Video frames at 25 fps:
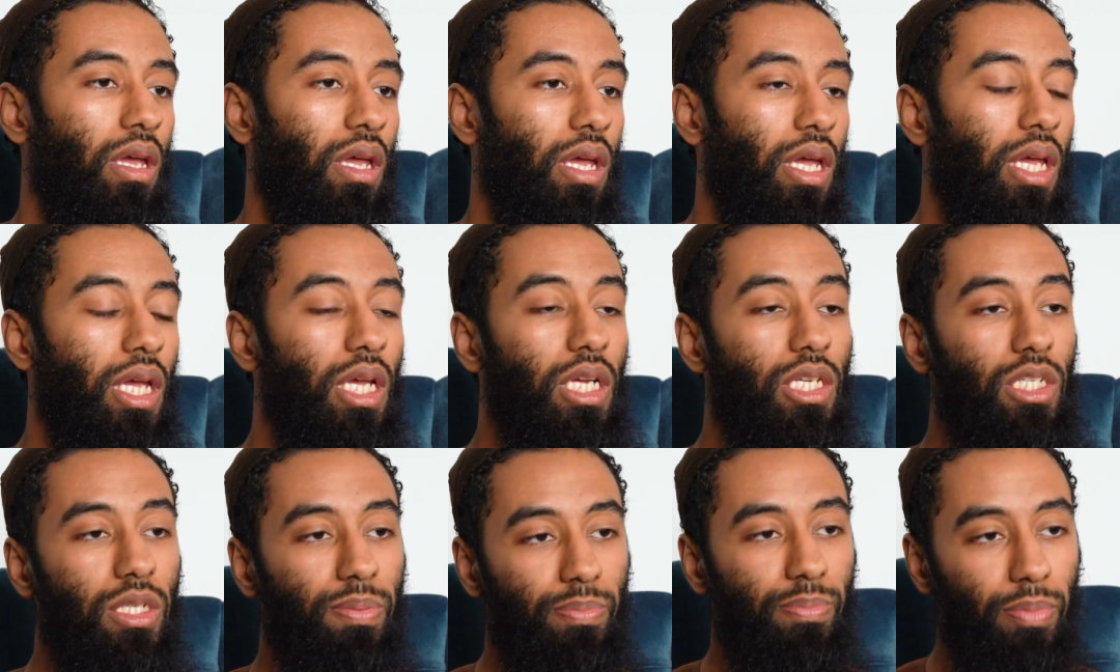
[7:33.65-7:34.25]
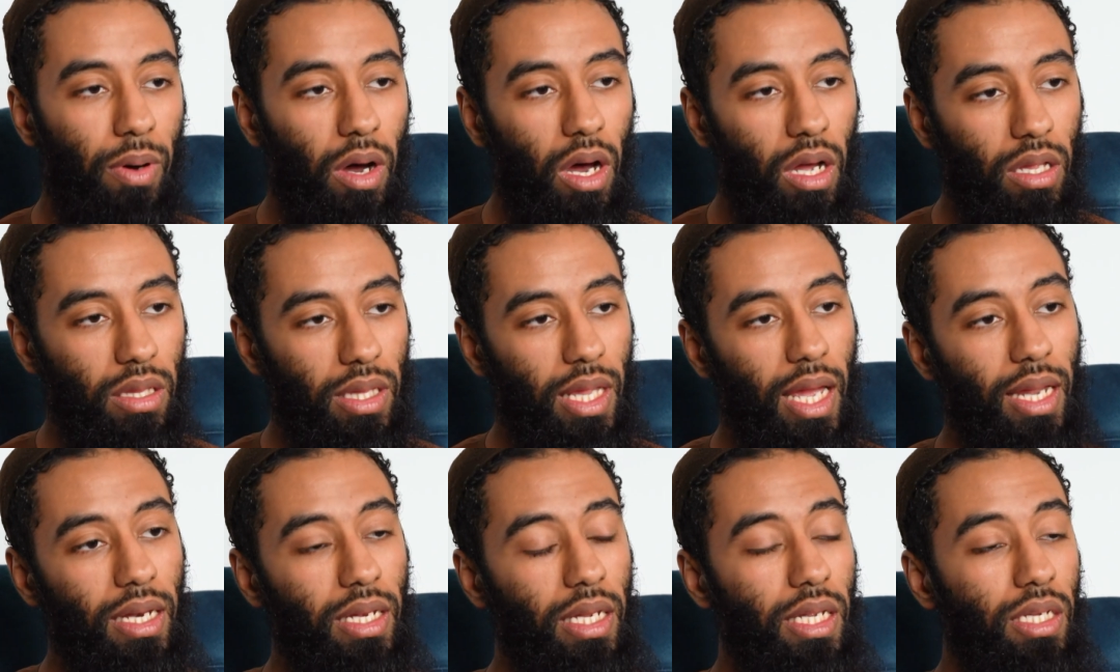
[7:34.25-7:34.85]
each part
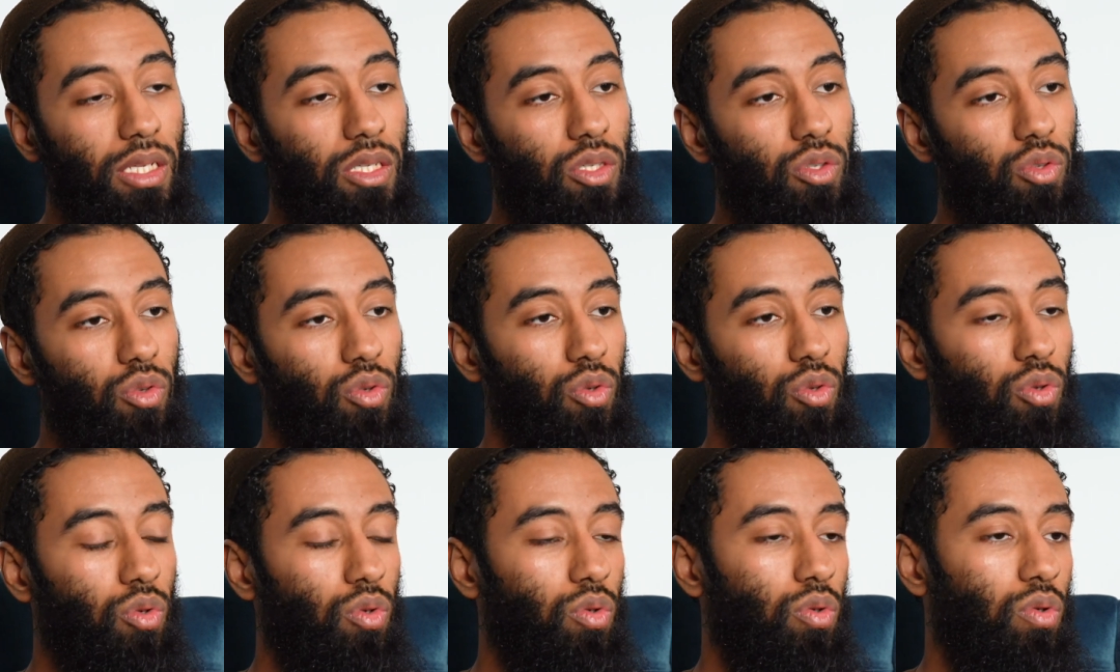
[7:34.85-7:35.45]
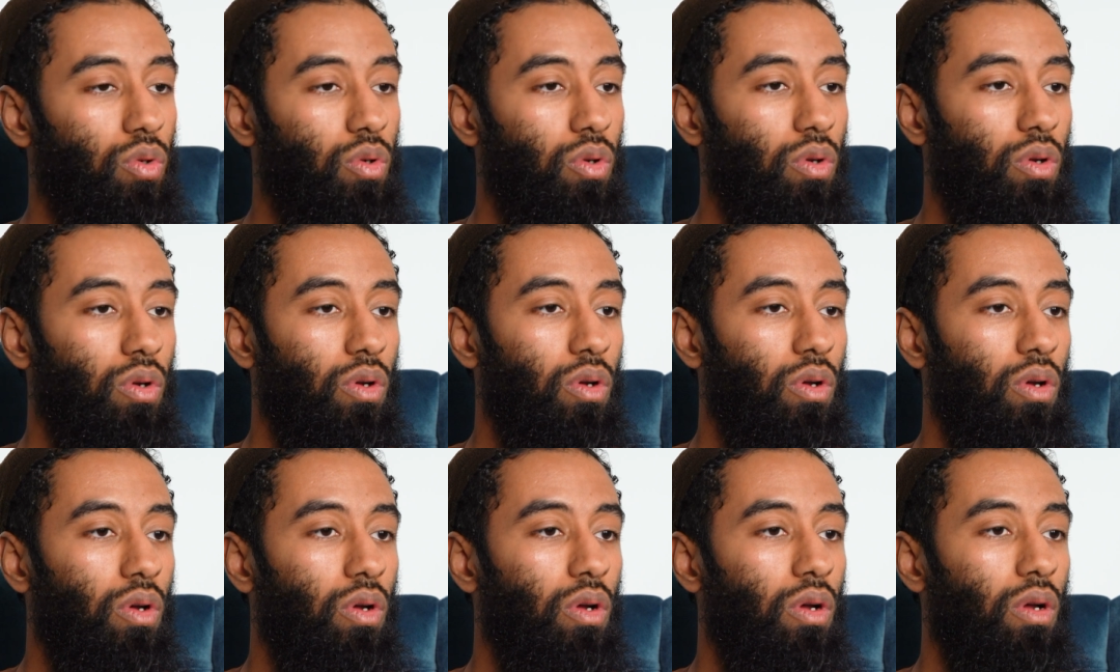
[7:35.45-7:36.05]
that needs to
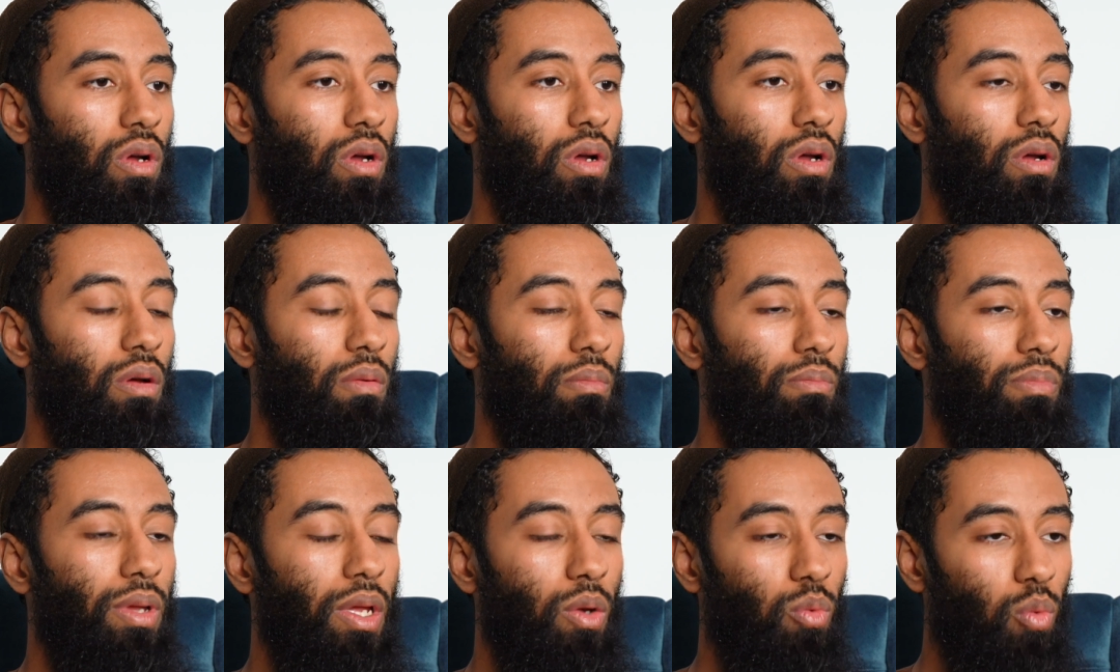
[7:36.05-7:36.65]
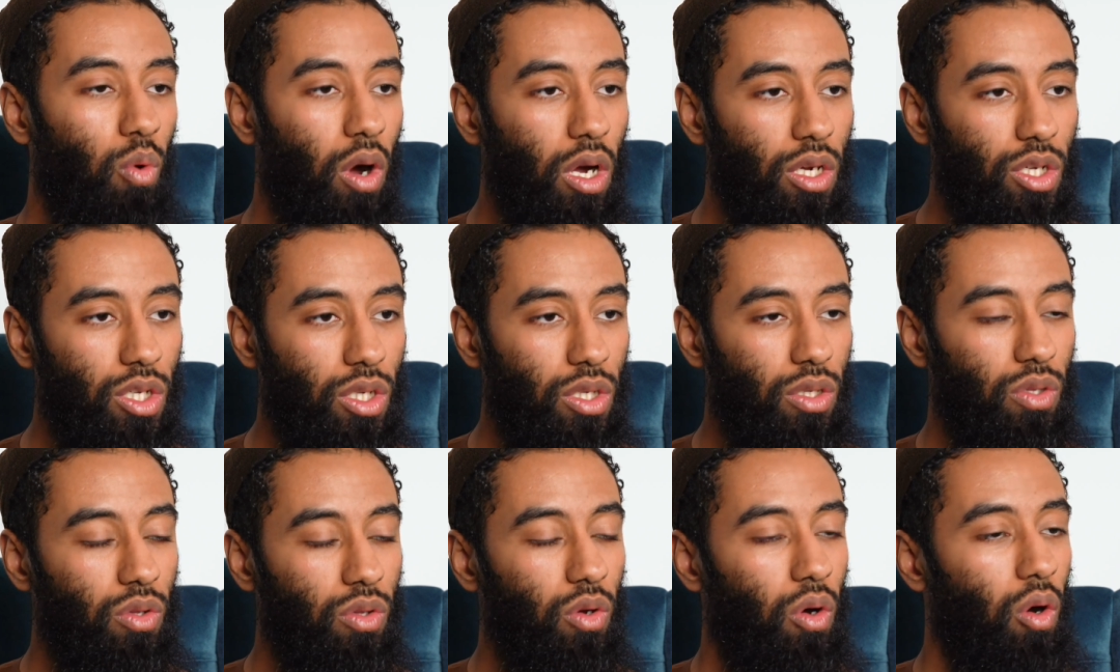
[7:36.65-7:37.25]
be
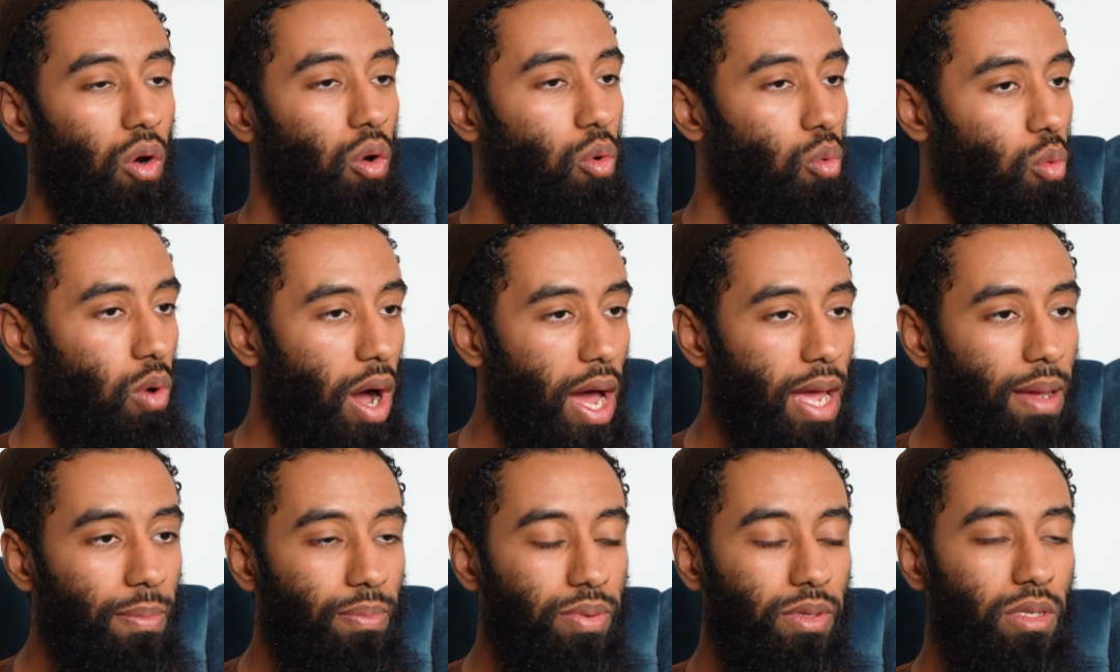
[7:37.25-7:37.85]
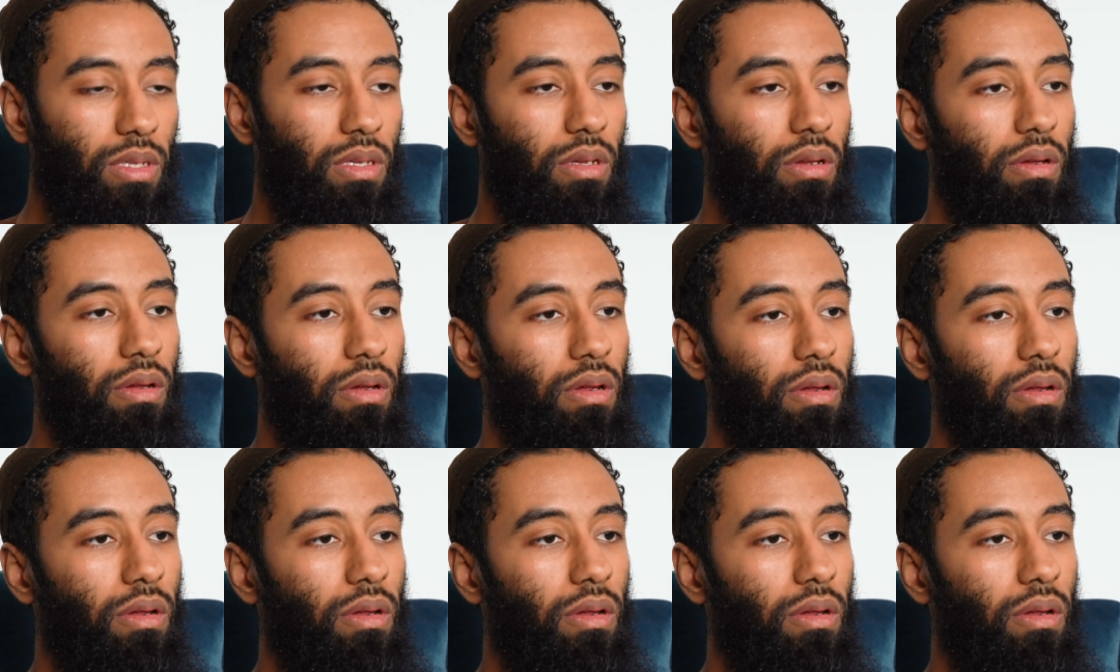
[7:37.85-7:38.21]
washed or wiped